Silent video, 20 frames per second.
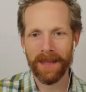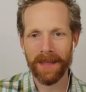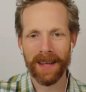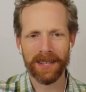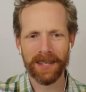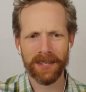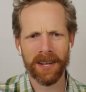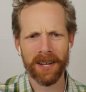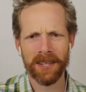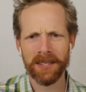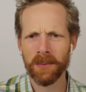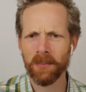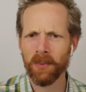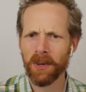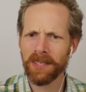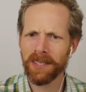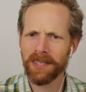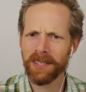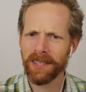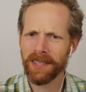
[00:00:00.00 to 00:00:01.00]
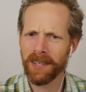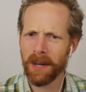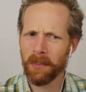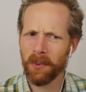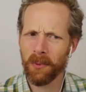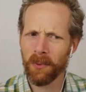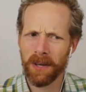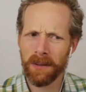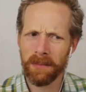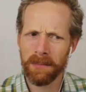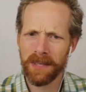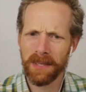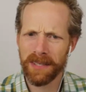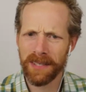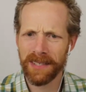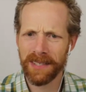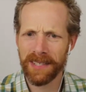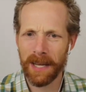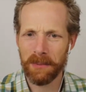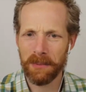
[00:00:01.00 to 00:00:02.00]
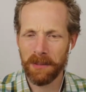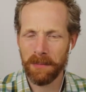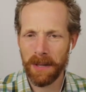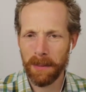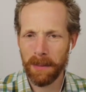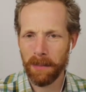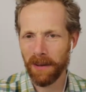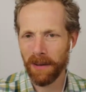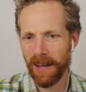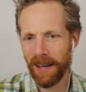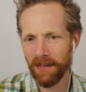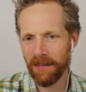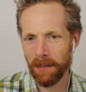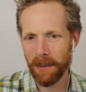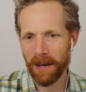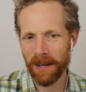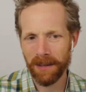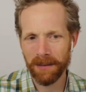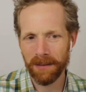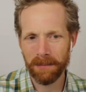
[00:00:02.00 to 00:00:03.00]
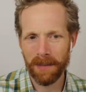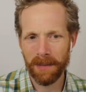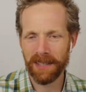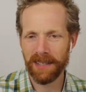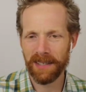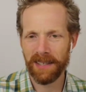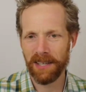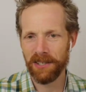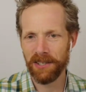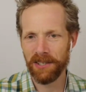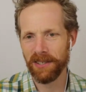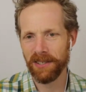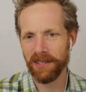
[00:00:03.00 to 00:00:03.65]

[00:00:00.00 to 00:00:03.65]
awesome. What's the number one misconception people have about meditation?